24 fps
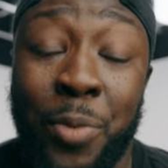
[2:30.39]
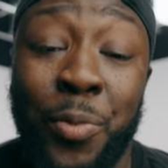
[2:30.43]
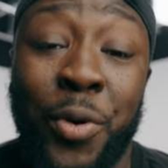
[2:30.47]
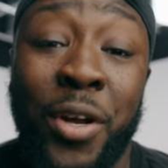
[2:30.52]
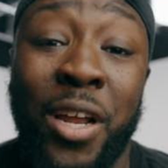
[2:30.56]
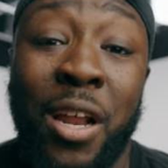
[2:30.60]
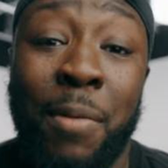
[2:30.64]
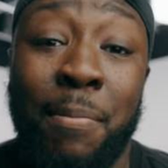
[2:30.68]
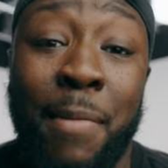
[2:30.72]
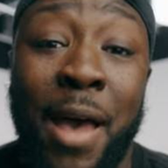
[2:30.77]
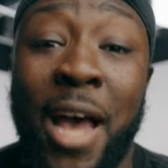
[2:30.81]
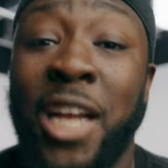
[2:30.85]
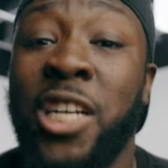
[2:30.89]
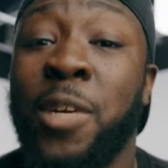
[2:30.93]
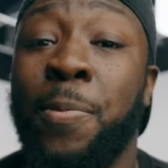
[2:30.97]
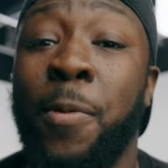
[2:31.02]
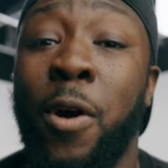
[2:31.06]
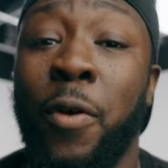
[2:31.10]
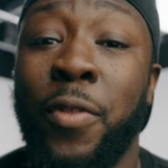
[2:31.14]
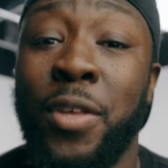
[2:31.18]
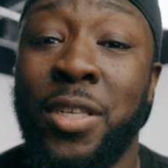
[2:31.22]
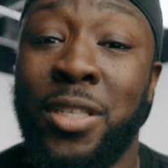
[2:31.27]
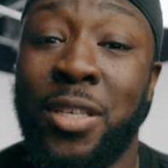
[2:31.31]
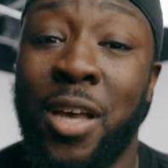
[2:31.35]
and we're going to match up
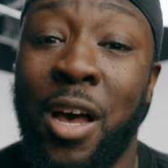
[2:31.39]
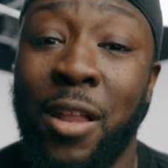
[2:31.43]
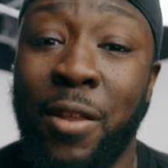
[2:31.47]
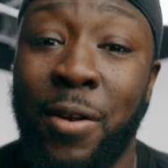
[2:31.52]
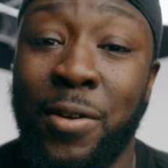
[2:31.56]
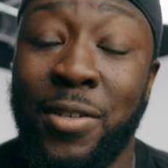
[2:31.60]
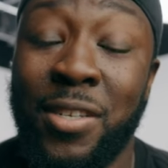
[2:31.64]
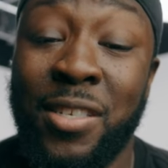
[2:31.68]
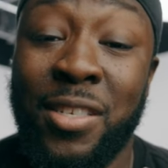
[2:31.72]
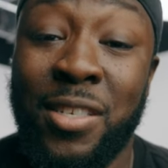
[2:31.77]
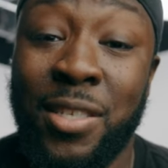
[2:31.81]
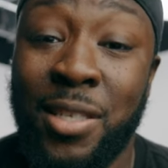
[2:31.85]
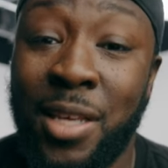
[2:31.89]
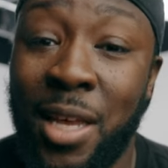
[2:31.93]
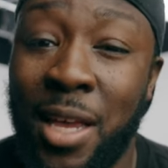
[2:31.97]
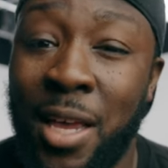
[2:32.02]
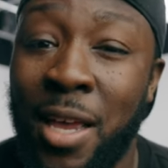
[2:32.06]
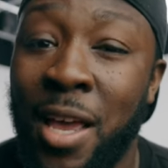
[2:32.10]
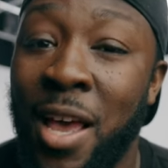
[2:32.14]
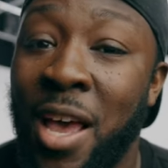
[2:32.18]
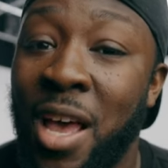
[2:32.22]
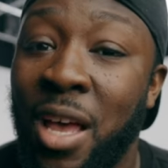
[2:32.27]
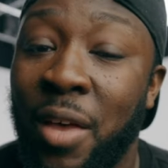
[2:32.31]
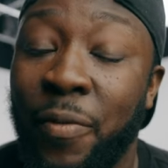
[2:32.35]
all these colors and
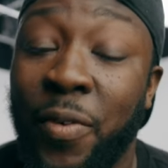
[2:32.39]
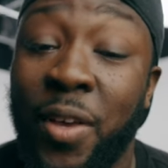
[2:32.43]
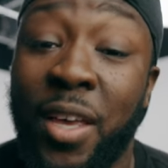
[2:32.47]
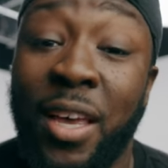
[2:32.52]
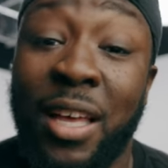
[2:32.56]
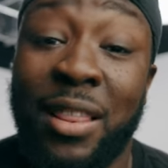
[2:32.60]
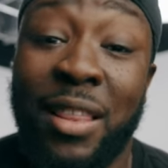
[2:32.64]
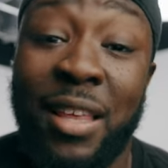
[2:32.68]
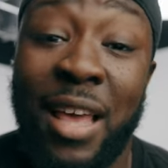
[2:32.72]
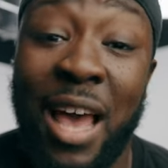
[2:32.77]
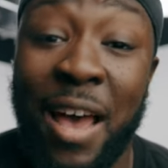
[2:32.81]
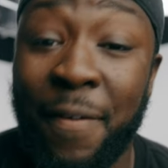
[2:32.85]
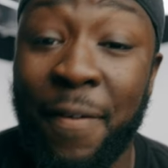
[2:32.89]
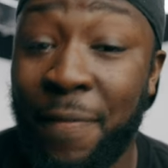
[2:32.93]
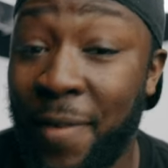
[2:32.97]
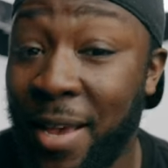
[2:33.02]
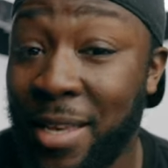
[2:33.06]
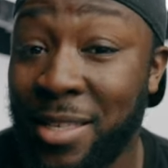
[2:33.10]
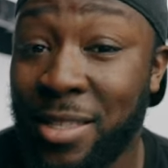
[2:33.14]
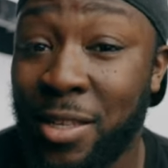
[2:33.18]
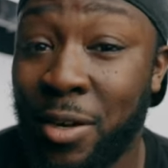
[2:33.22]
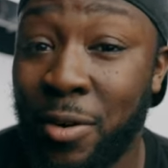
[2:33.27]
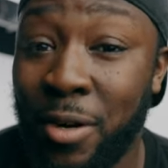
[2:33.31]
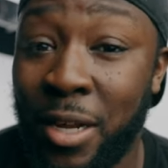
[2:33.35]
see if we can get the
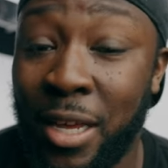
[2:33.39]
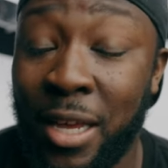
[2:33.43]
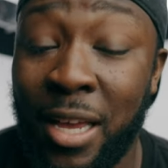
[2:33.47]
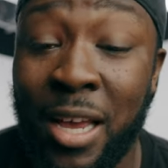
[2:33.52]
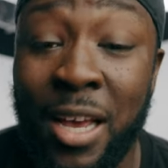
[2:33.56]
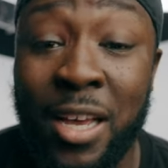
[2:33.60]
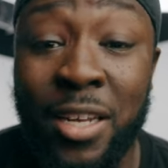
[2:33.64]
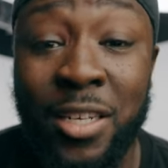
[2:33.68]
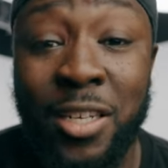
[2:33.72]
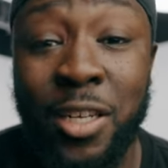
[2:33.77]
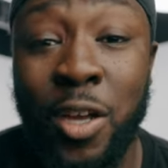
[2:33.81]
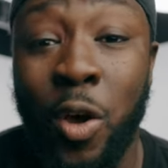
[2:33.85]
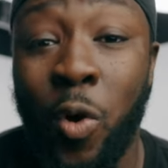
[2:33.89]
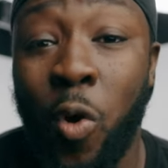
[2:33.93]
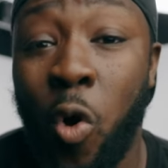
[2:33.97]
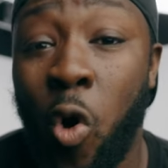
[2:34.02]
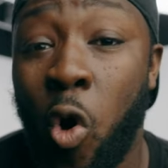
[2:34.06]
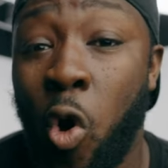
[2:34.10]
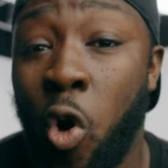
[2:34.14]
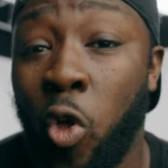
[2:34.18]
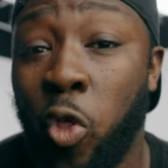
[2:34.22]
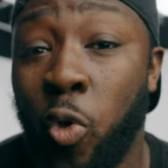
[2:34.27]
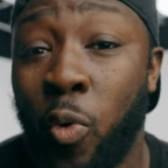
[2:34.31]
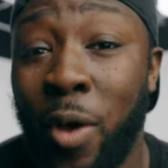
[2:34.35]
FX30 to go
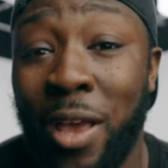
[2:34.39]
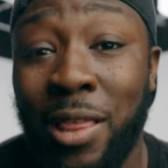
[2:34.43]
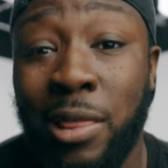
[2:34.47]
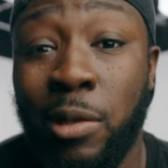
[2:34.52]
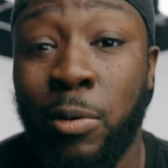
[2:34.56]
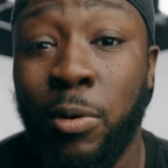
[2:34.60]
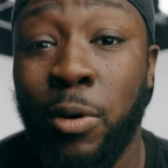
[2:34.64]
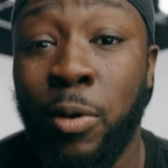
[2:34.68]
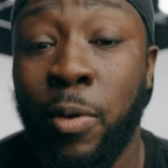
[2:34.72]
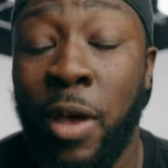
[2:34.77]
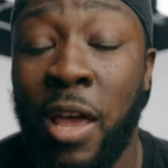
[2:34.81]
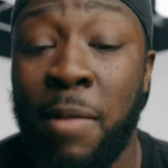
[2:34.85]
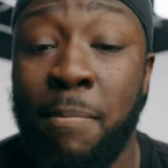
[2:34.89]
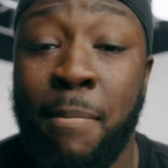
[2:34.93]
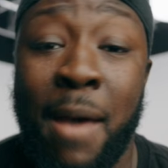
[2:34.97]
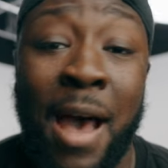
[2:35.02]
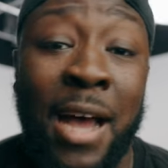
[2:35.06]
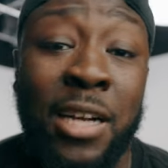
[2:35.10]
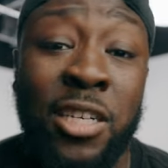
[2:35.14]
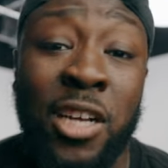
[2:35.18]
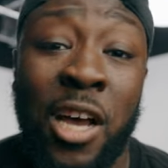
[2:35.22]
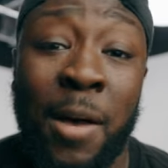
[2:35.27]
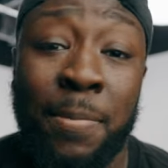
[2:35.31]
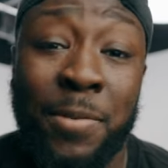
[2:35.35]
all the way through and
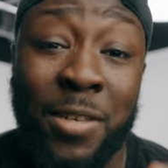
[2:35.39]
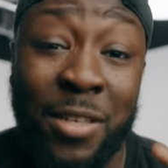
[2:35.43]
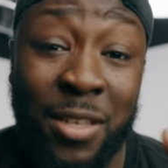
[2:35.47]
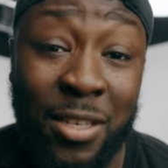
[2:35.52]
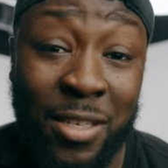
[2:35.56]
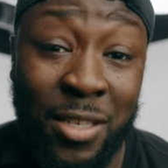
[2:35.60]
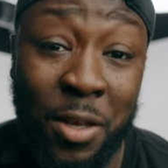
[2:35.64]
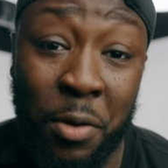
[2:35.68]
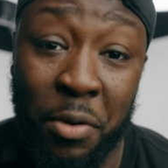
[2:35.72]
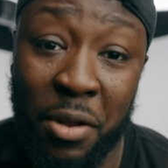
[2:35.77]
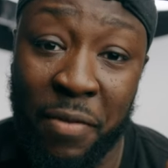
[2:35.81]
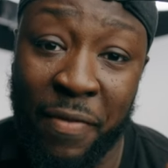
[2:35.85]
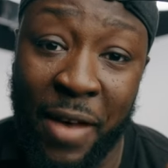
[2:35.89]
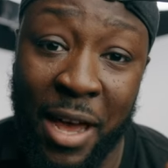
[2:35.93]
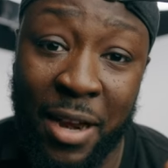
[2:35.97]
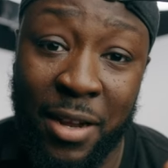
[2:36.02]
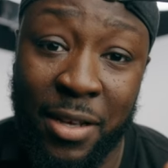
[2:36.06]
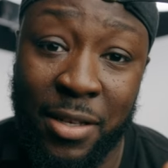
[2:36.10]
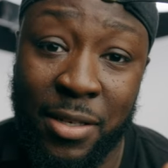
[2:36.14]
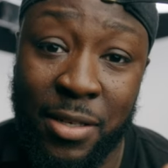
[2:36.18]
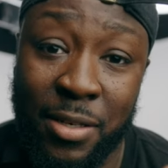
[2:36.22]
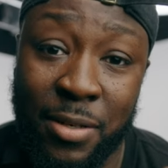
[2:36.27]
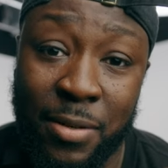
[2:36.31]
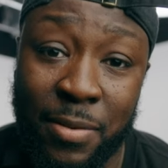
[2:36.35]
match up to the Sony
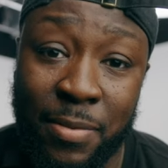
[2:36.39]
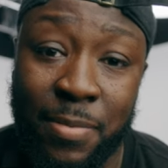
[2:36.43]
Venice.